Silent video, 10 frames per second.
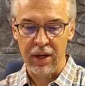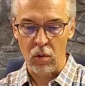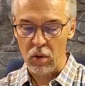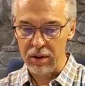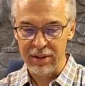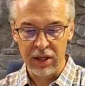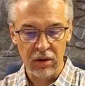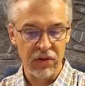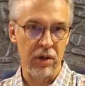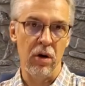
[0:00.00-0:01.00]
or
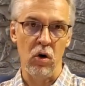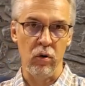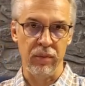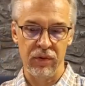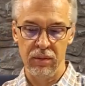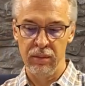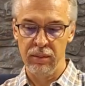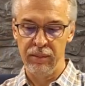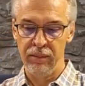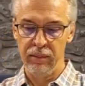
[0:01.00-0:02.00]
dinners in homes
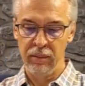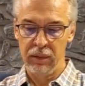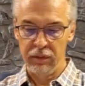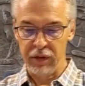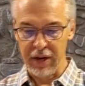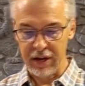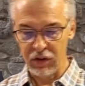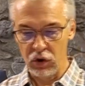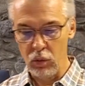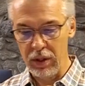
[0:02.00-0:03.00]
for the
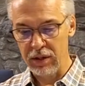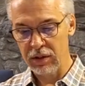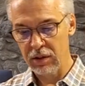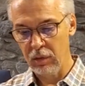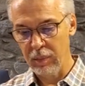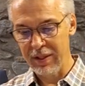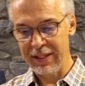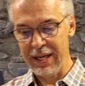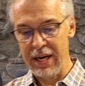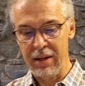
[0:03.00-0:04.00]
next two weeks, we've been
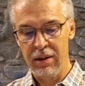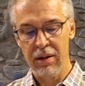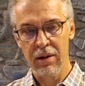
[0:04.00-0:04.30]
saying